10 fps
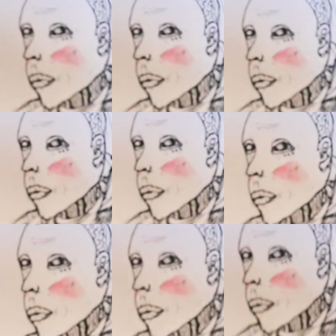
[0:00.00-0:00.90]
beautiful
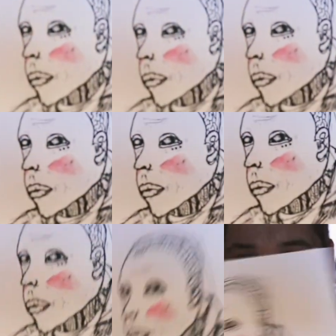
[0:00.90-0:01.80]
design.
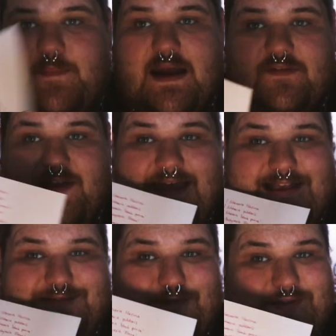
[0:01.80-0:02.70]
And on the back of that
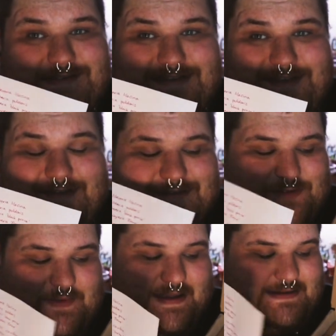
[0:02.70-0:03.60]
has all the
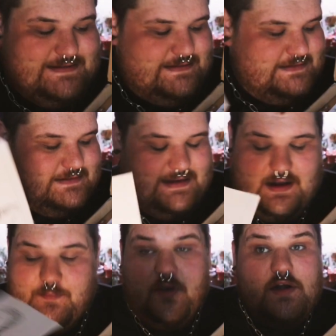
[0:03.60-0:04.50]
succulents you get.
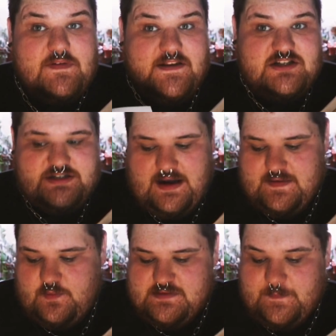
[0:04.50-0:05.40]
Now, I'm not going to read that just yet
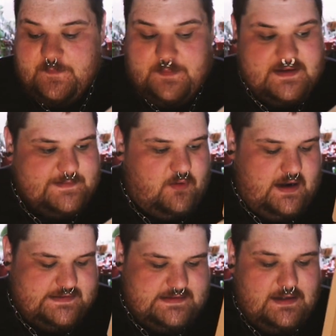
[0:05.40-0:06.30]
because I want someone to be a
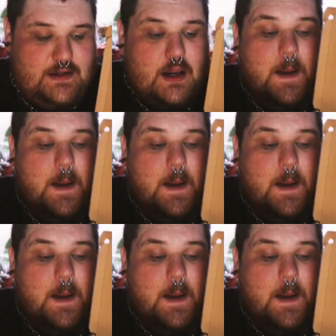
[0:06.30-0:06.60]
surprise.